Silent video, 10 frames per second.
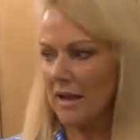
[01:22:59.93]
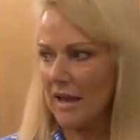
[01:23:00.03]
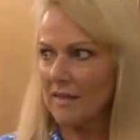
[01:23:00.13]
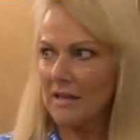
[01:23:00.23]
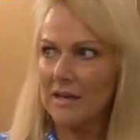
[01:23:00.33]

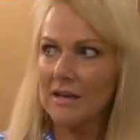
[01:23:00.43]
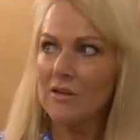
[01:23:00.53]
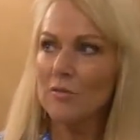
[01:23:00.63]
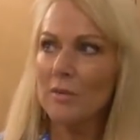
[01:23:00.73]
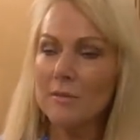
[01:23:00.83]
And then
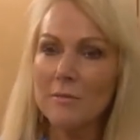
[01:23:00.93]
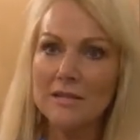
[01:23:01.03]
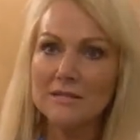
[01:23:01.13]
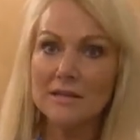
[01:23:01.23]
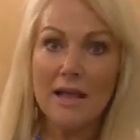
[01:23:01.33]
another big
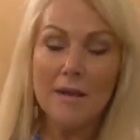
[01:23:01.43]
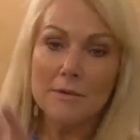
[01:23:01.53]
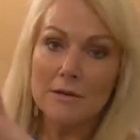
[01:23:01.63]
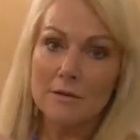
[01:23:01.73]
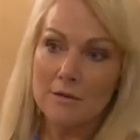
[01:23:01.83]
medicine
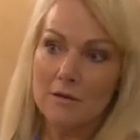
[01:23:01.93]
cabinet